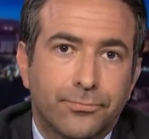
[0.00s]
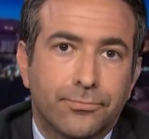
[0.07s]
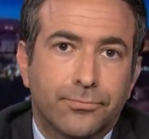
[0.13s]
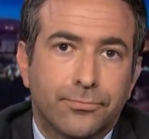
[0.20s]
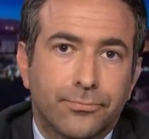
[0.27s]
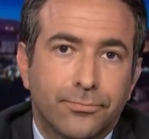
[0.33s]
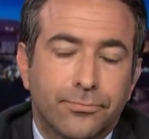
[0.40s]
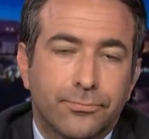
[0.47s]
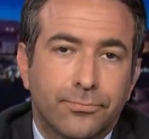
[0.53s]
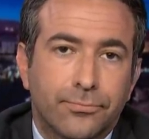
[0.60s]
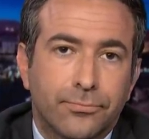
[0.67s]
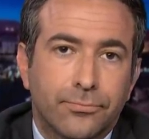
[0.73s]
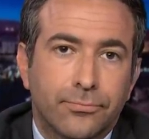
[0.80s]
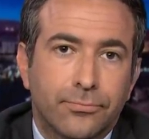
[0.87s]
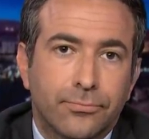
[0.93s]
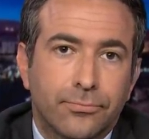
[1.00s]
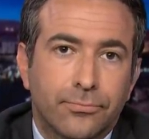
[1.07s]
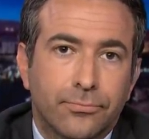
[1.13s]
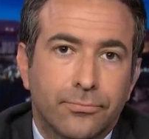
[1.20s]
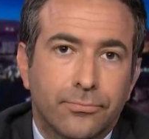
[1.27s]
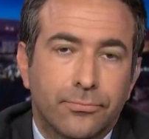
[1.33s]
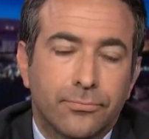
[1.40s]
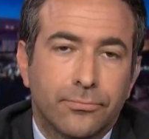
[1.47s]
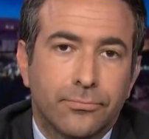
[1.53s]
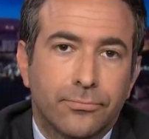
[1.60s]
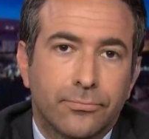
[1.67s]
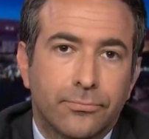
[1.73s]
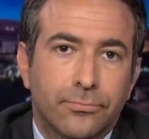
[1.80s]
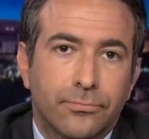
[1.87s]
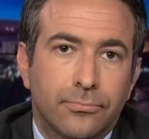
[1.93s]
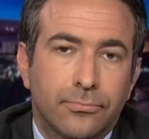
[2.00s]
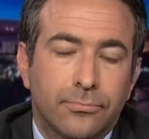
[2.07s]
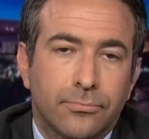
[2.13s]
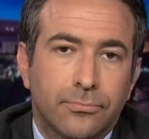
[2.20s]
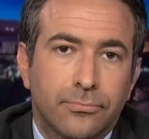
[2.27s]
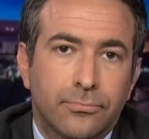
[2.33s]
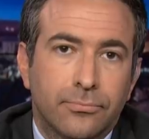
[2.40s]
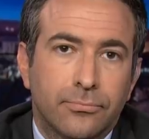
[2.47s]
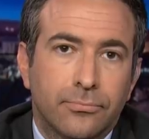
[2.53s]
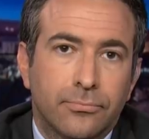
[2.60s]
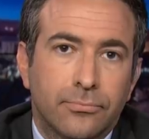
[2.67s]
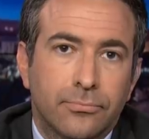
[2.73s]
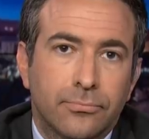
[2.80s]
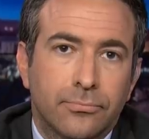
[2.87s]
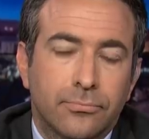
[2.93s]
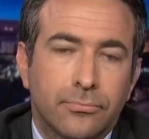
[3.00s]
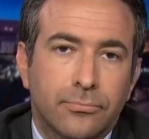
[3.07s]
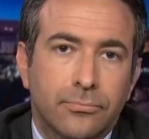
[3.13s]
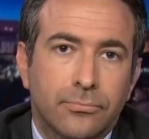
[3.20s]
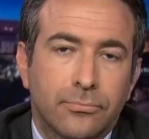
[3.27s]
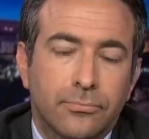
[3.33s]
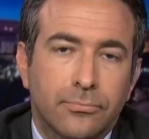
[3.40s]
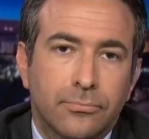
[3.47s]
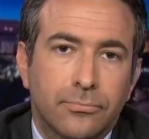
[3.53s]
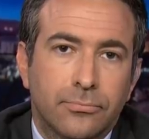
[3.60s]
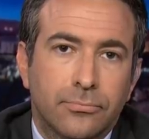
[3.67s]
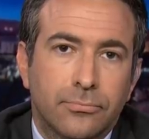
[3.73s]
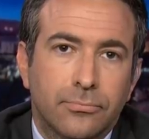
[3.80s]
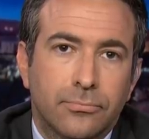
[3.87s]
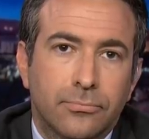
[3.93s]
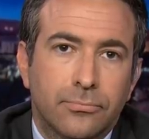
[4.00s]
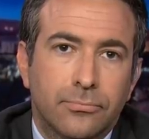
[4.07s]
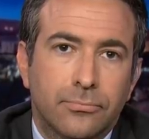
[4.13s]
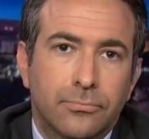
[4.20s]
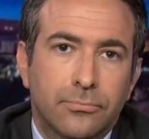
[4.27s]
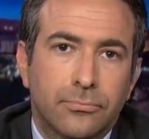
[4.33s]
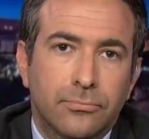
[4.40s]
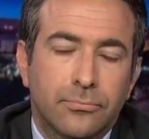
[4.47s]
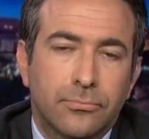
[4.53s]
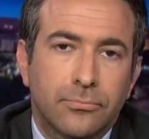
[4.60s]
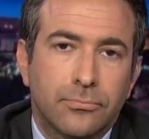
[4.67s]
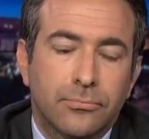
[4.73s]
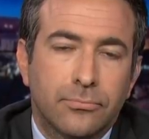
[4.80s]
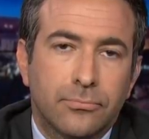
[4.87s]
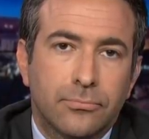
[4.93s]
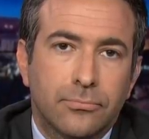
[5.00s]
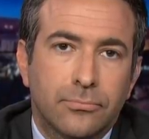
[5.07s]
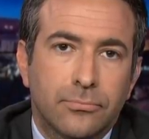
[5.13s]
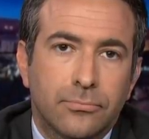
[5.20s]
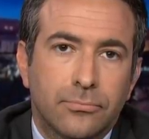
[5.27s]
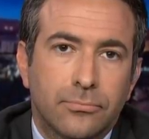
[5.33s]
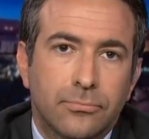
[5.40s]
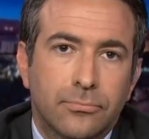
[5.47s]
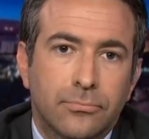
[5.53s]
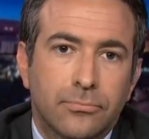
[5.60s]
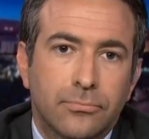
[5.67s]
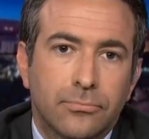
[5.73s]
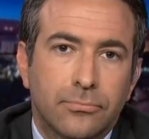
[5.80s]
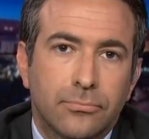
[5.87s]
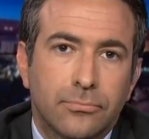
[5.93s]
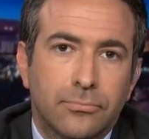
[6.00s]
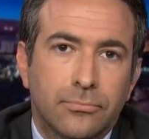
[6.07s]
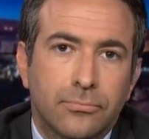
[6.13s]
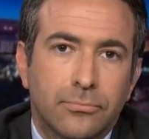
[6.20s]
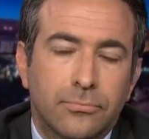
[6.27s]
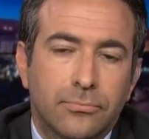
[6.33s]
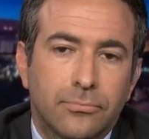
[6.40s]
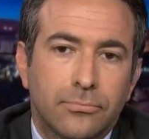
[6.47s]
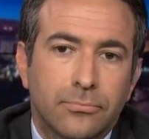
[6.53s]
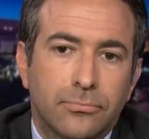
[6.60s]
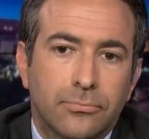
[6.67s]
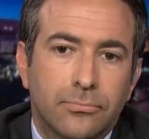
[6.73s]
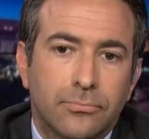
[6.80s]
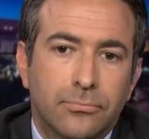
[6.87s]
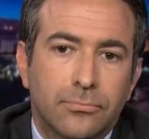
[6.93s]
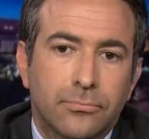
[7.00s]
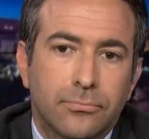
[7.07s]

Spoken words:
(not speaking)